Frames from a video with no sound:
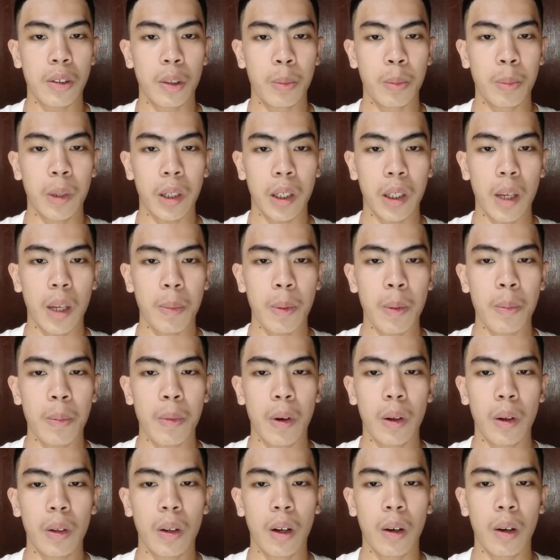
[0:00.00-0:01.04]
should be
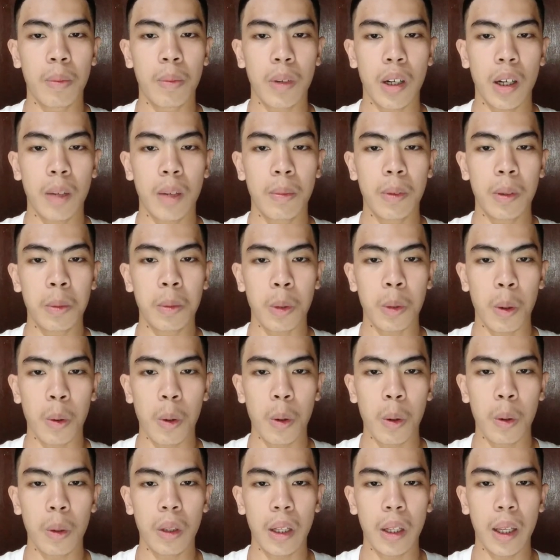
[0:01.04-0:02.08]
capable of covering the
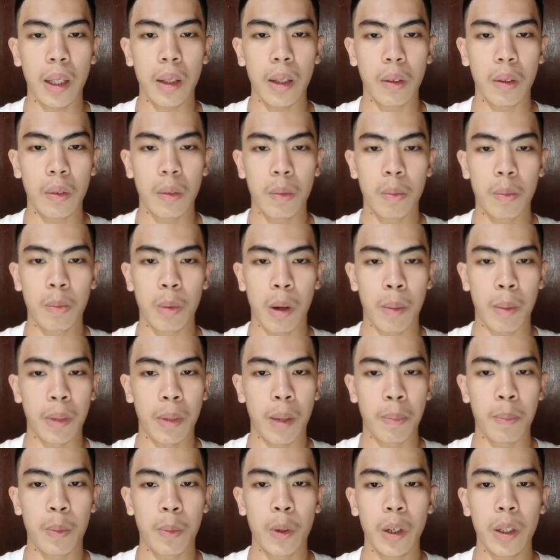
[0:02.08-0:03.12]
whole length from
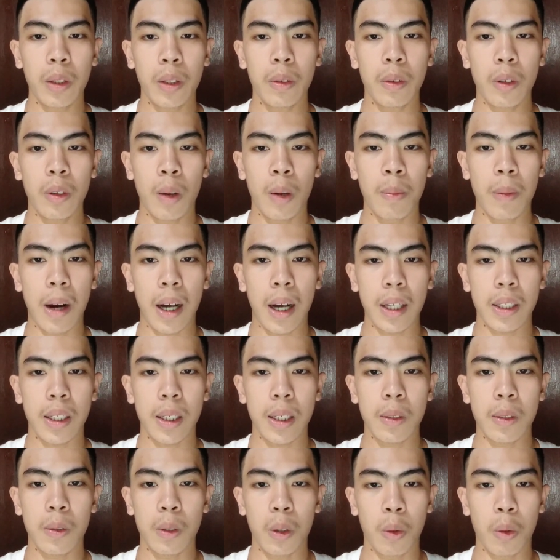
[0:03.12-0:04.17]
the point of
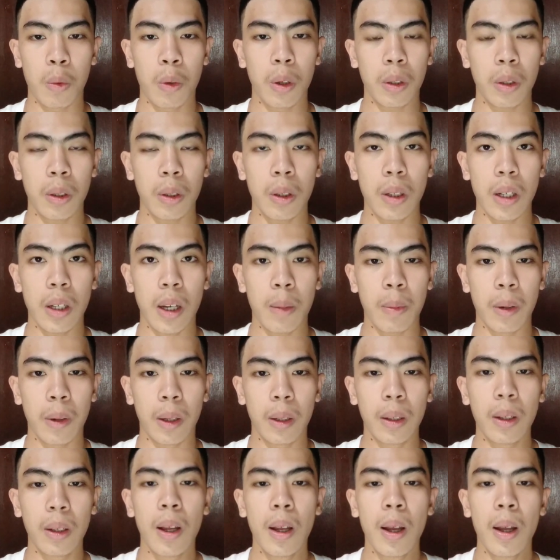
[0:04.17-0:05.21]
access to the water
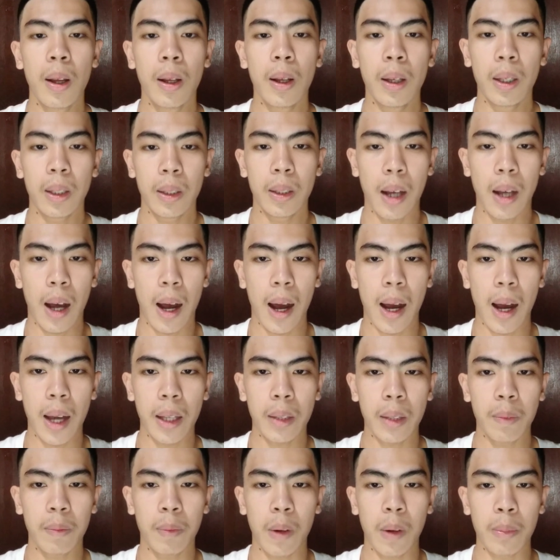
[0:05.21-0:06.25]
level. The
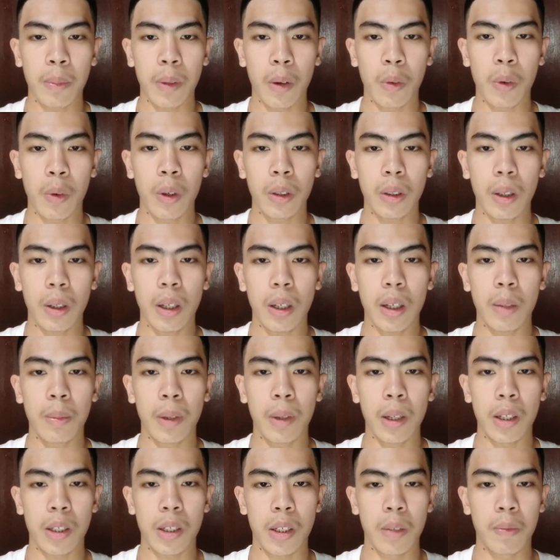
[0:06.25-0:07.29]
height from the water
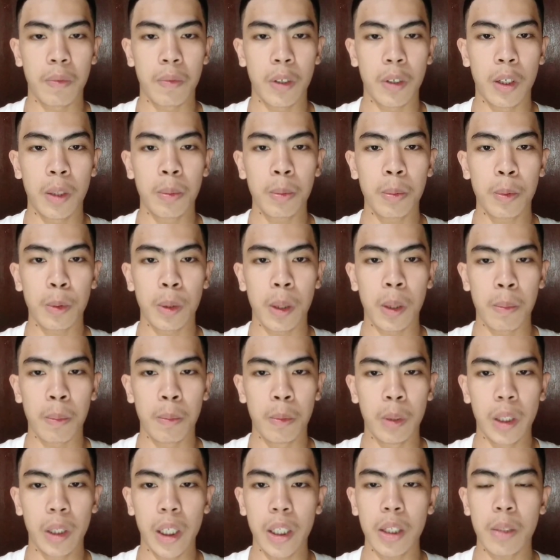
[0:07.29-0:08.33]
level is informed to the
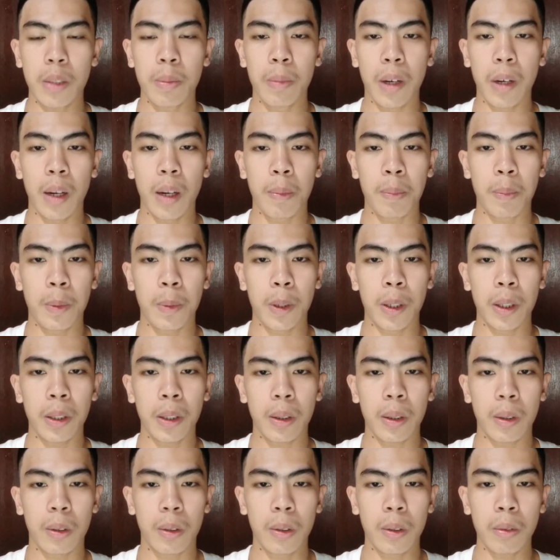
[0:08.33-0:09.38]
bridge by the port
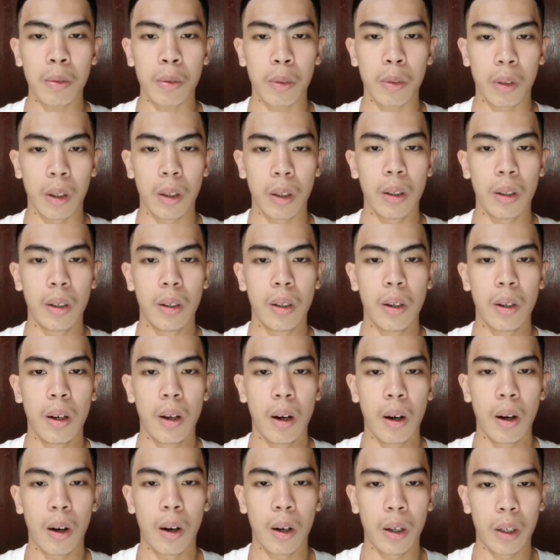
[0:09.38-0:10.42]
control
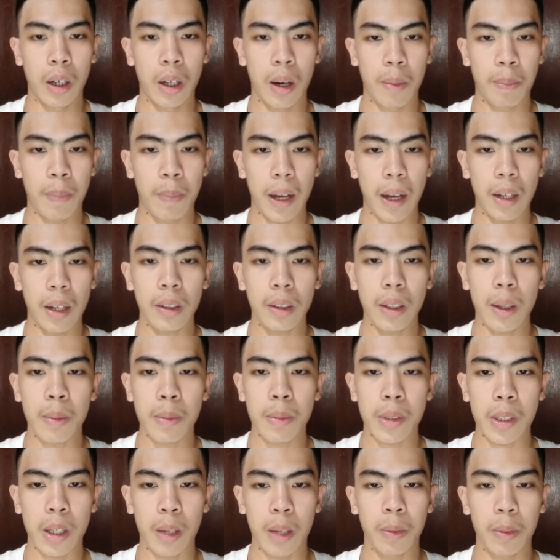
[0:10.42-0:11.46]
or the pilot
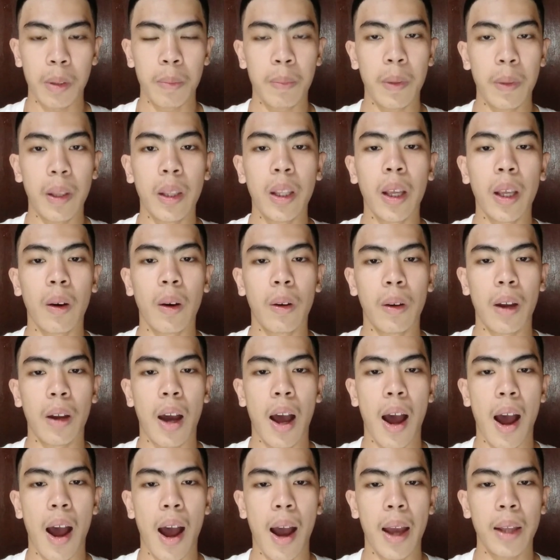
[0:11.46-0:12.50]
himself depending on
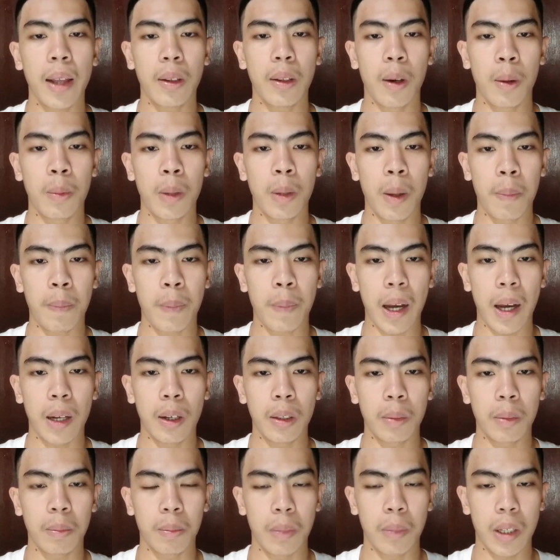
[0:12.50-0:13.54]
height of the
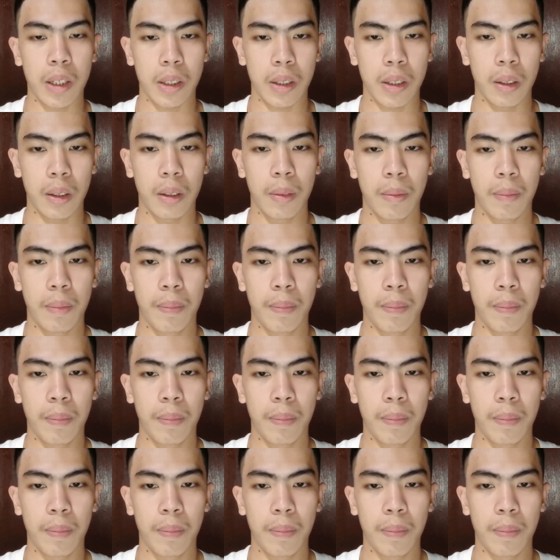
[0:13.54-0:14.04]
pilot vessel.